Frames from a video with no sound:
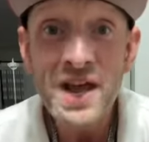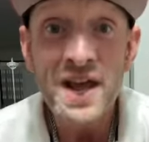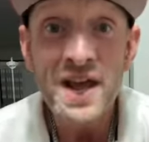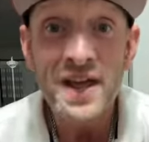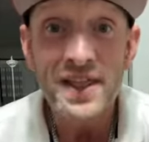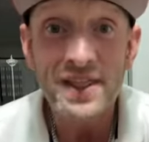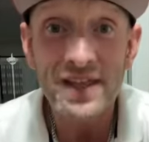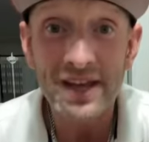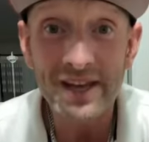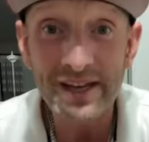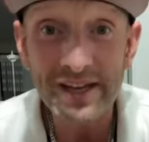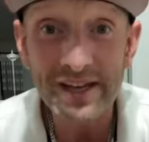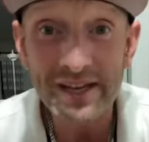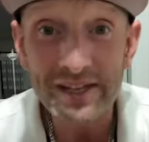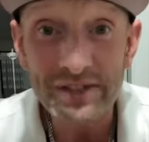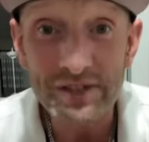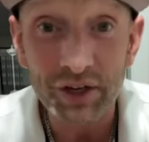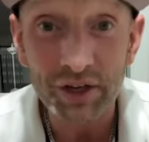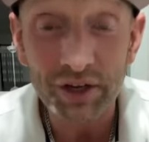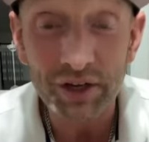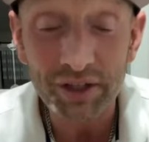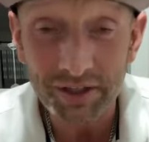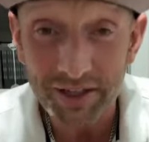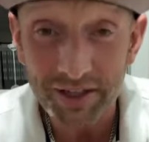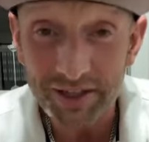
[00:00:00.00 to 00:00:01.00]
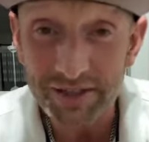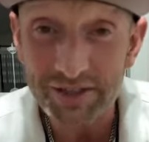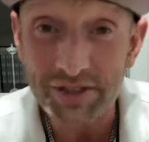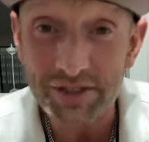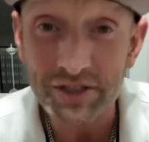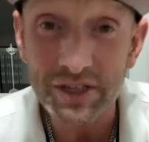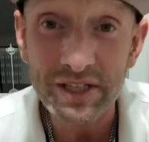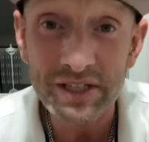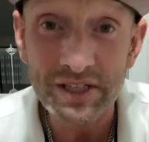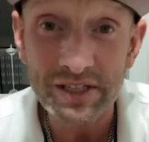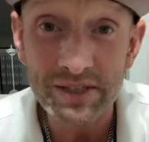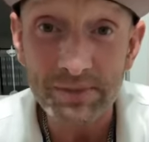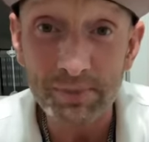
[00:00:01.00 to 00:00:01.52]
then he turned, this is
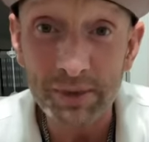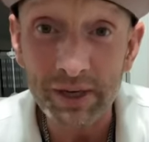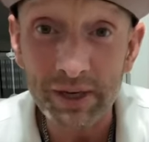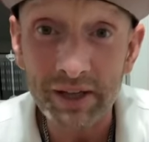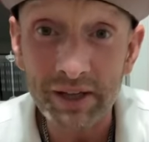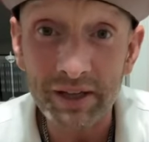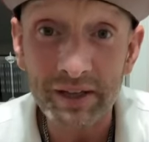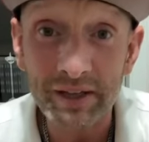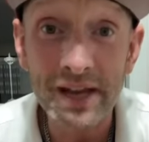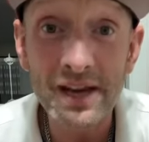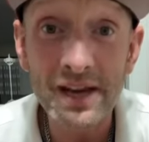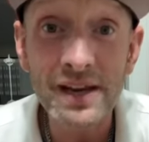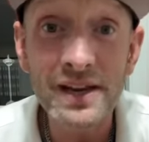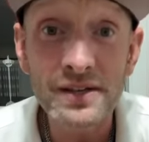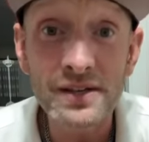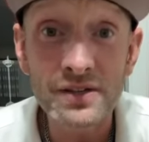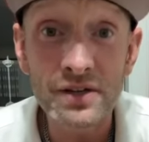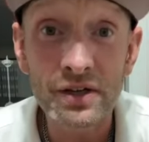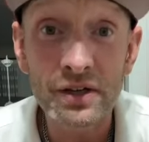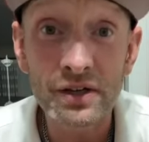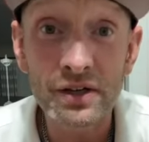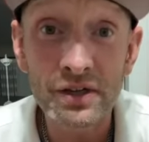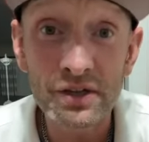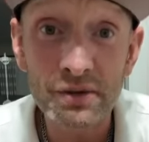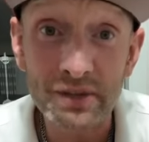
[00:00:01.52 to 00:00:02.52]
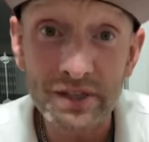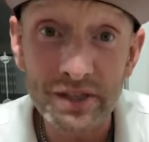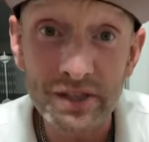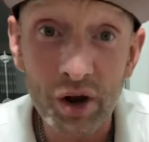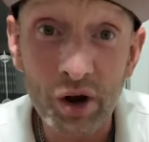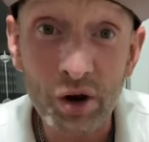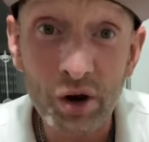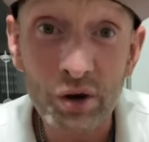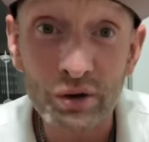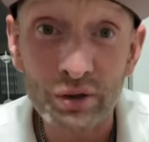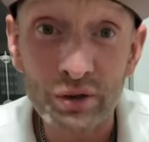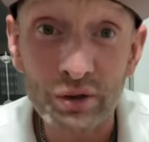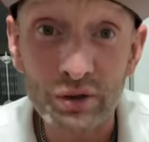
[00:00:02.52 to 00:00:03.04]
Jesus speaking, then he turned to his
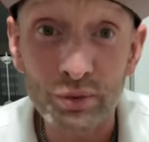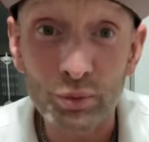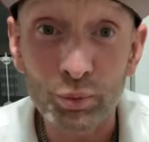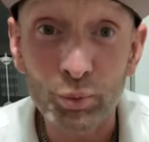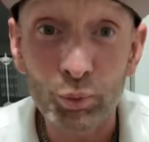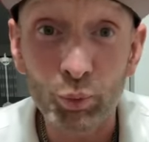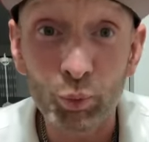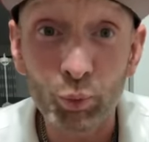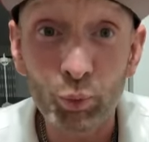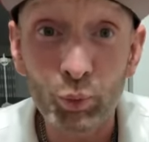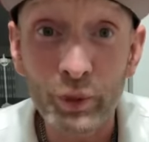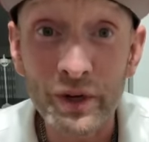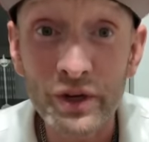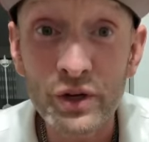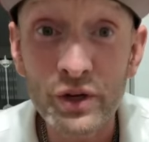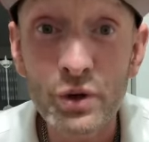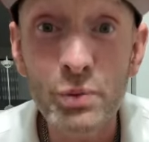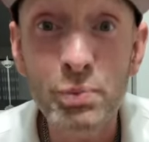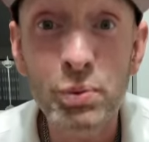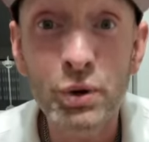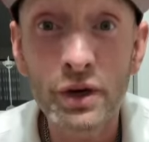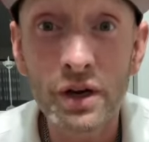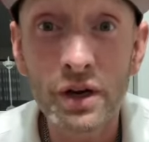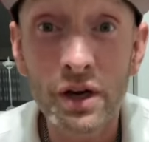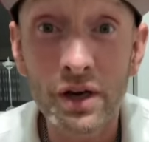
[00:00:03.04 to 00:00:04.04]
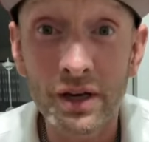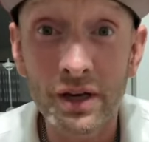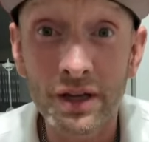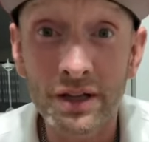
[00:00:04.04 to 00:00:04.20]
host. When you put on a